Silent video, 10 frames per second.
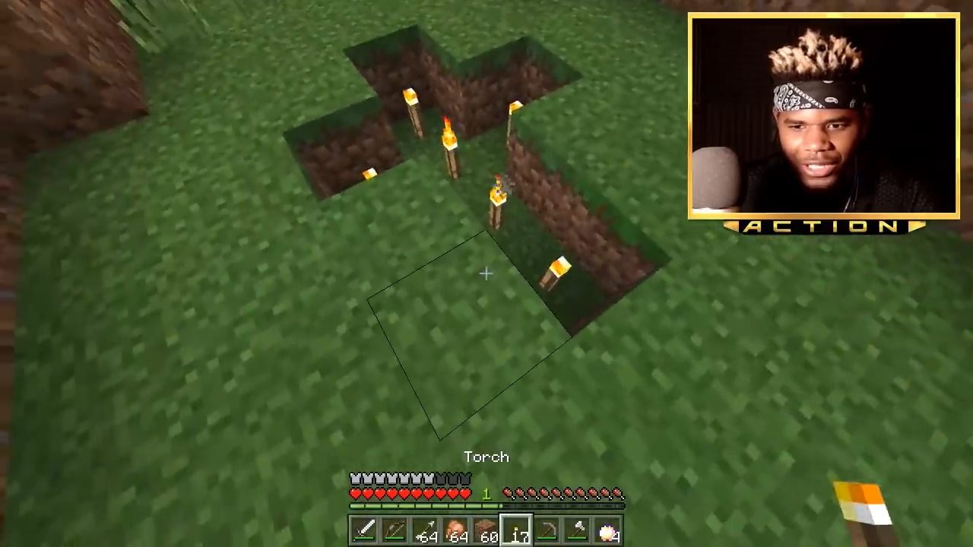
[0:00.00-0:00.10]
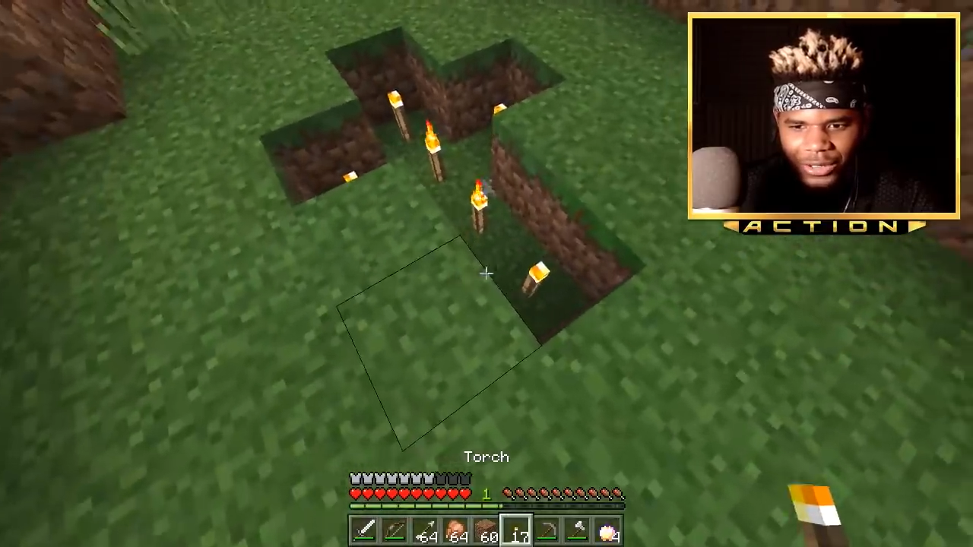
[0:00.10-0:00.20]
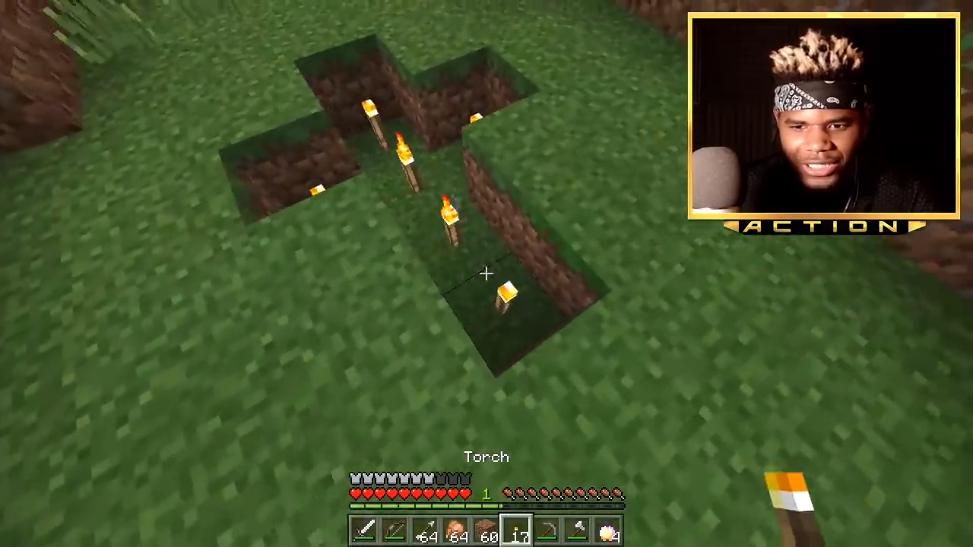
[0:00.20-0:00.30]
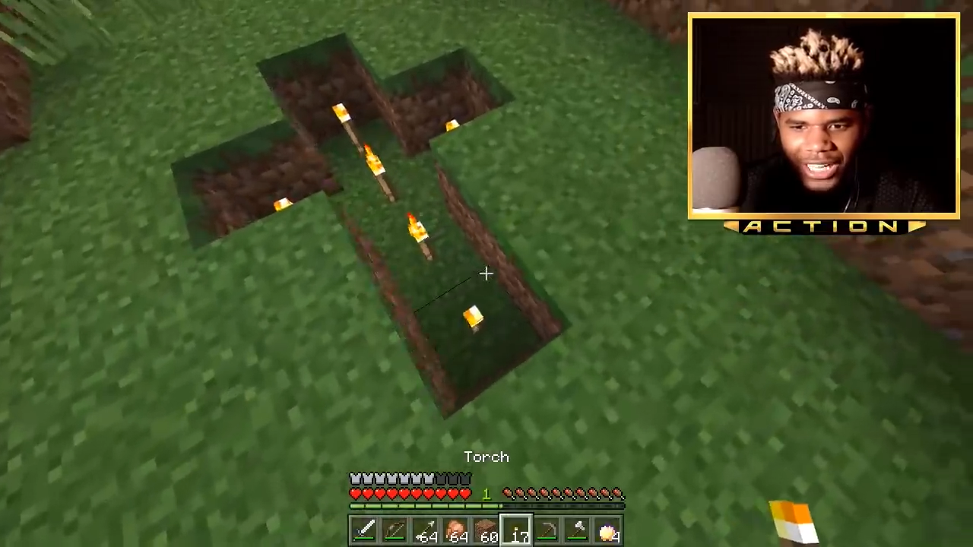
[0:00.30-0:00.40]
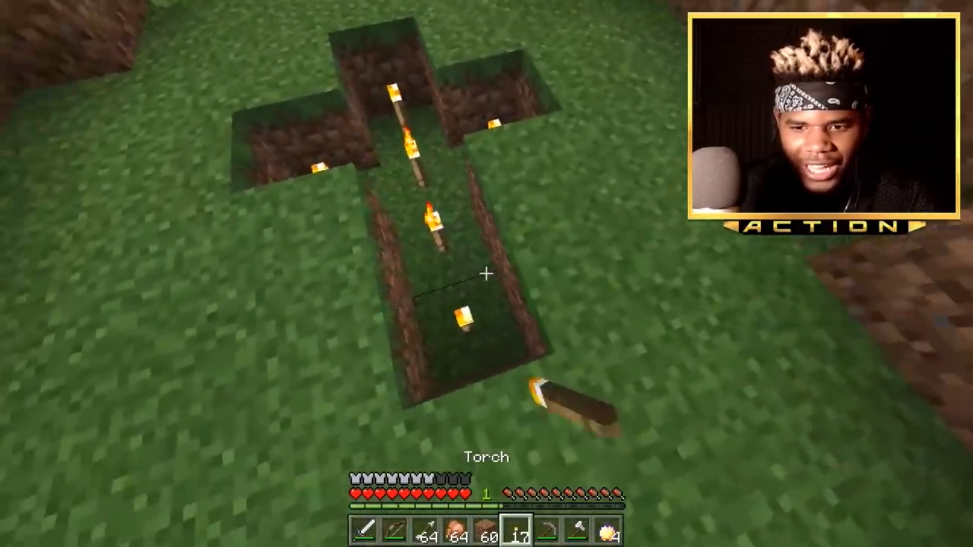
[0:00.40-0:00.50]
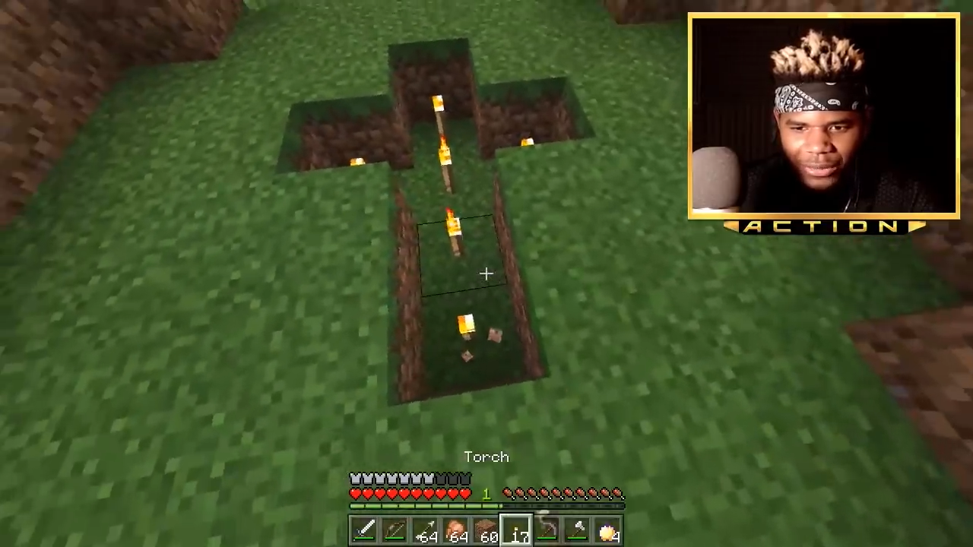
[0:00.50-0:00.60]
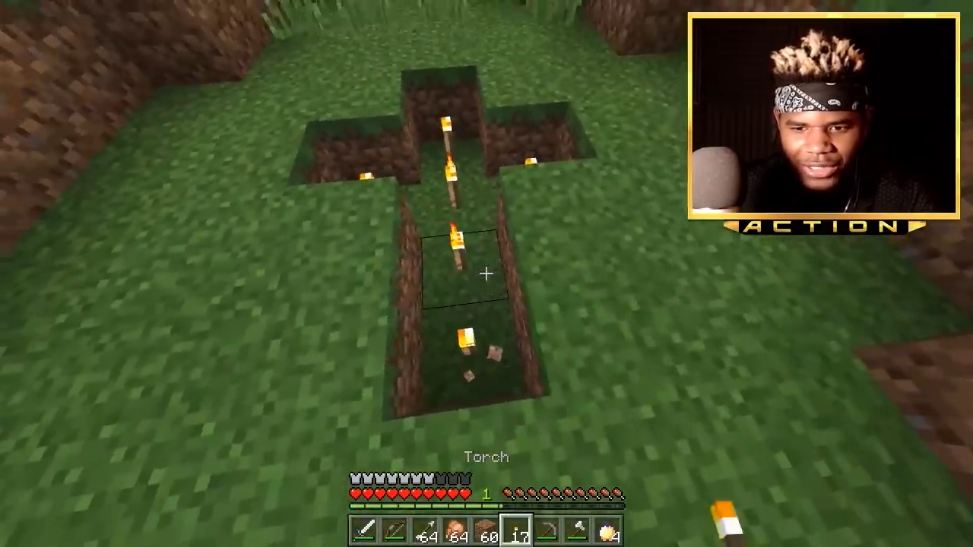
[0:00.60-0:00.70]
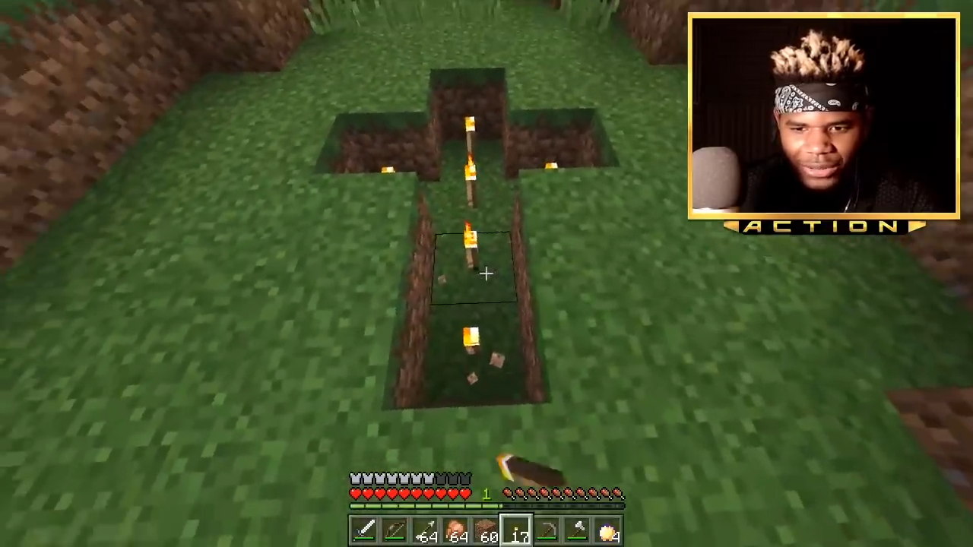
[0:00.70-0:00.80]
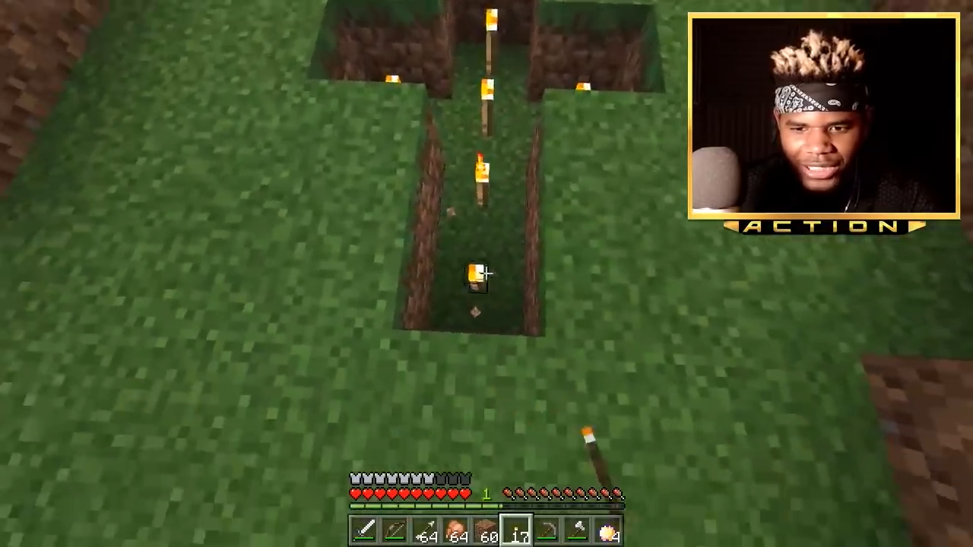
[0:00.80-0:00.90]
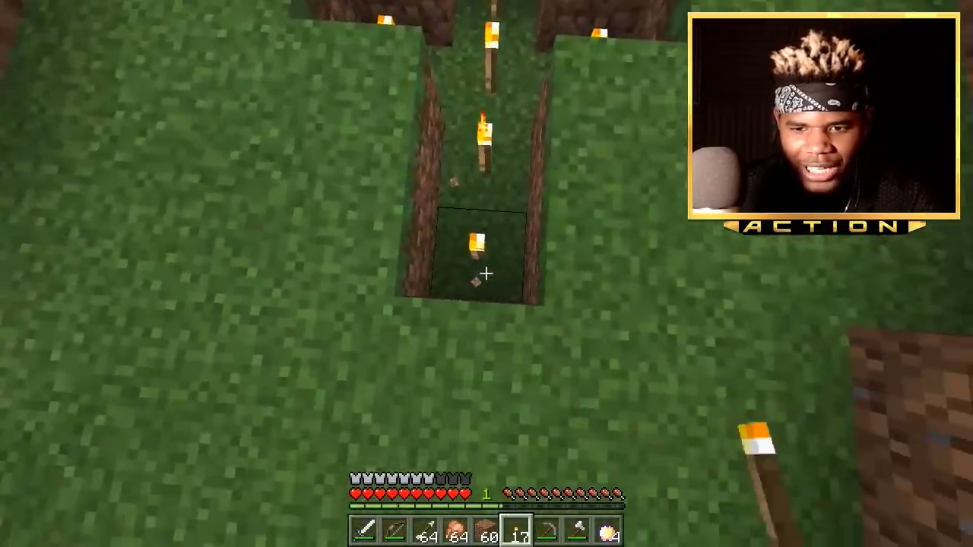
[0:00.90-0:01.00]
understand
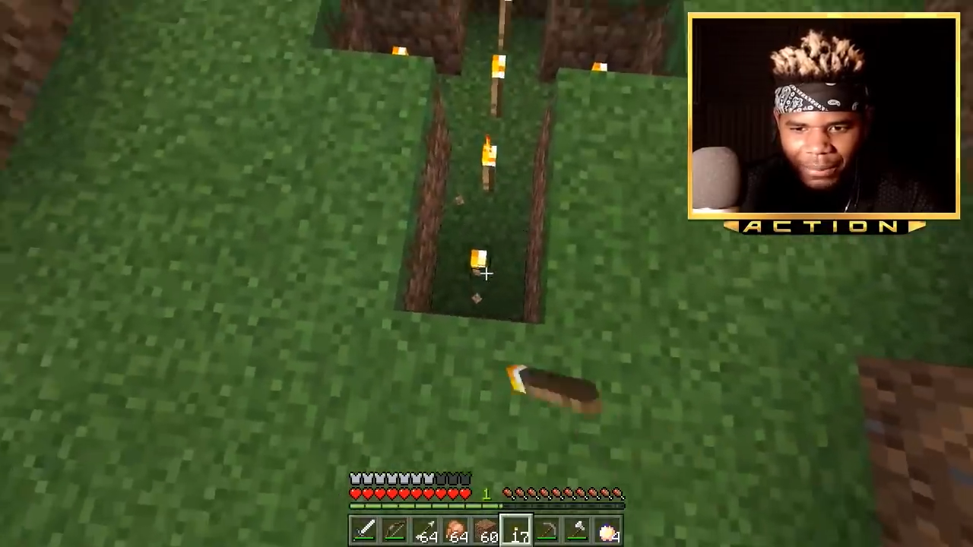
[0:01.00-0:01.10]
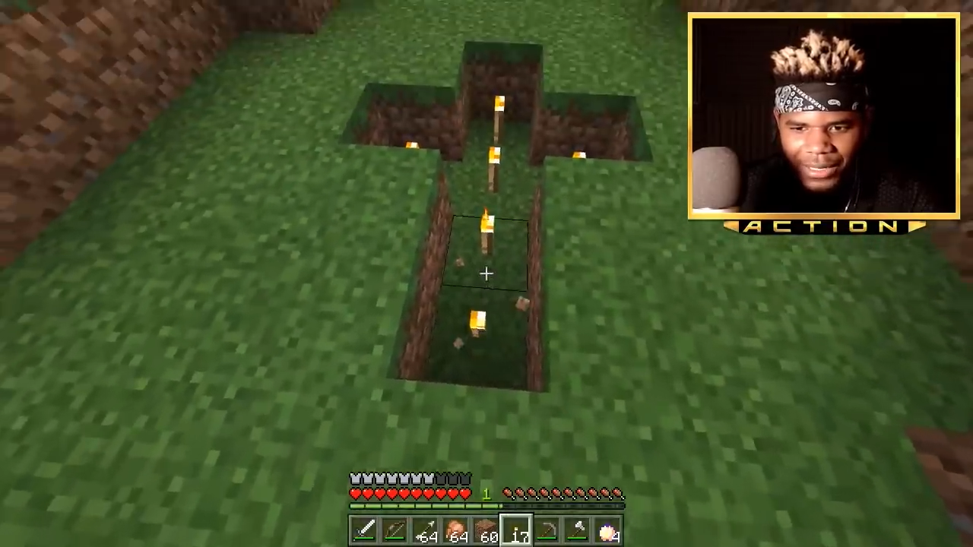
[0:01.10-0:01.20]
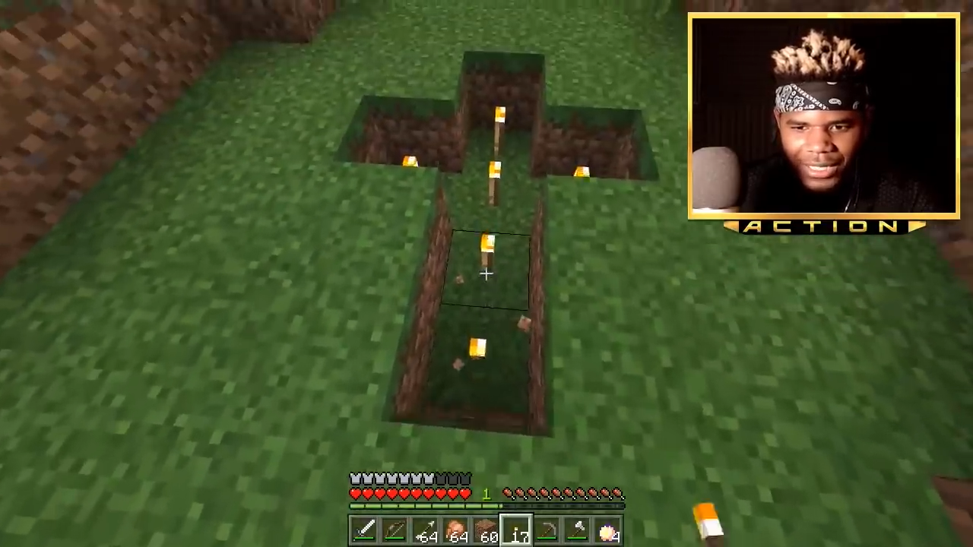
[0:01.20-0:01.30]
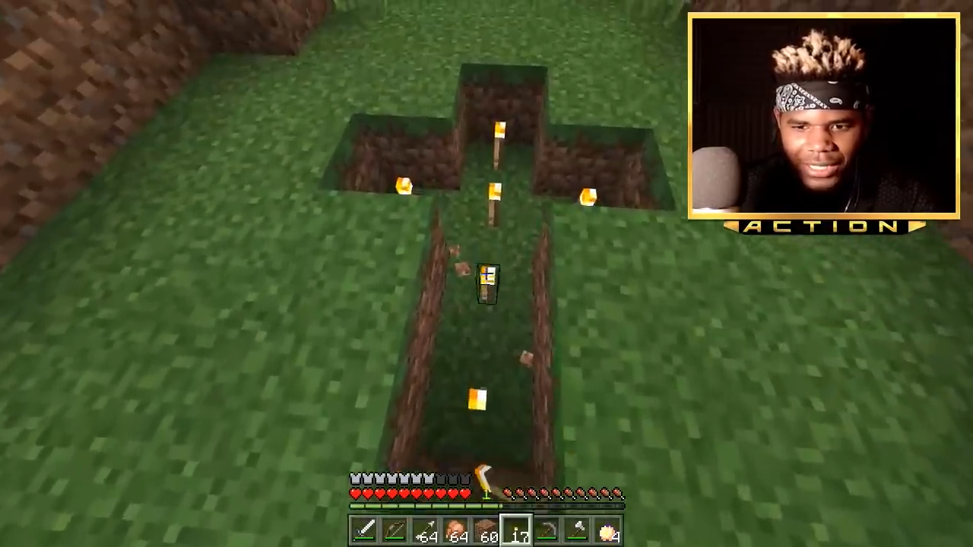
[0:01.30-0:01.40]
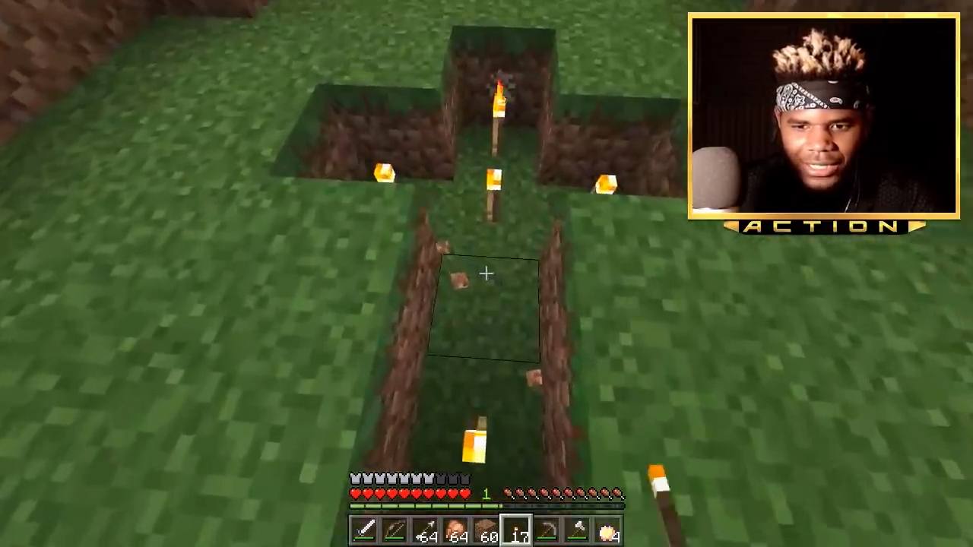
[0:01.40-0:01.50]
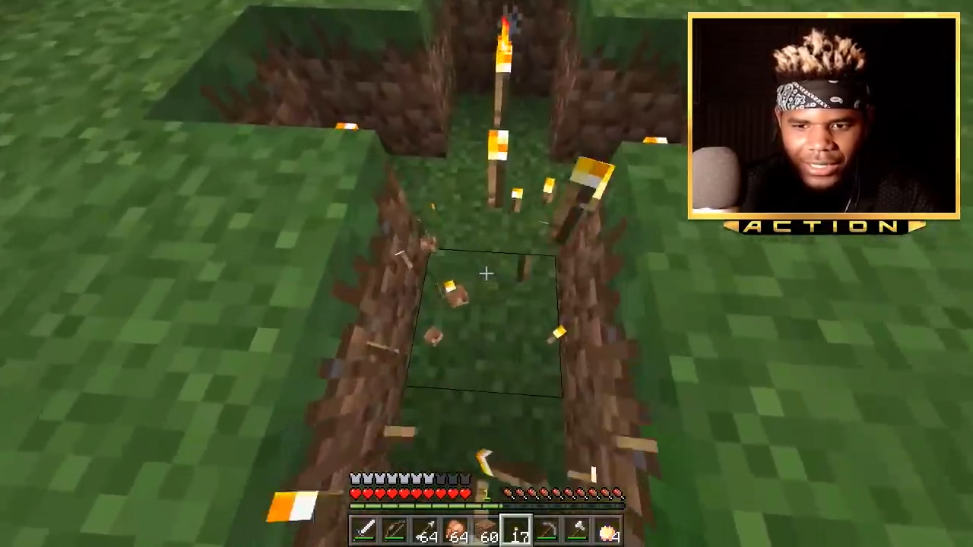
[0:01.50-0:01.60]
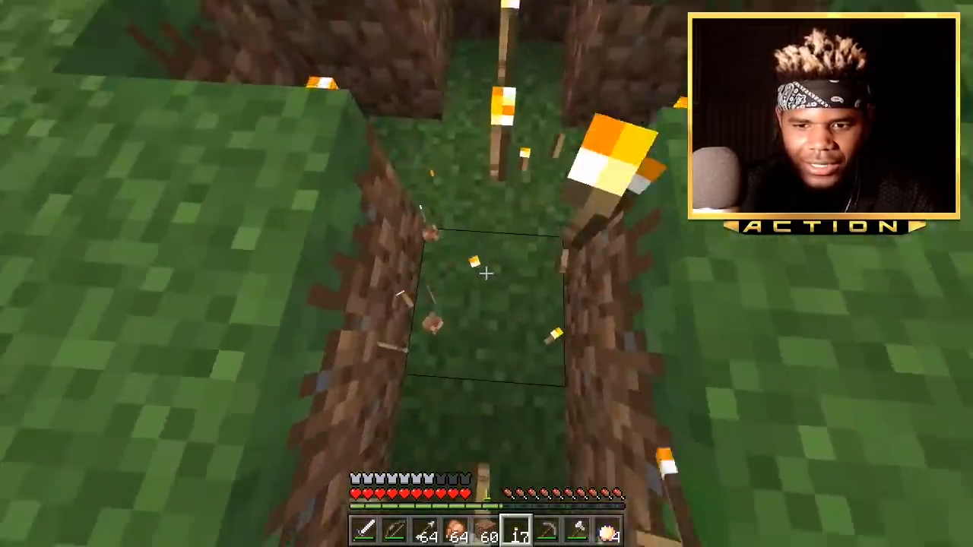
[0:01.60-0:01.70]
what you stepping in.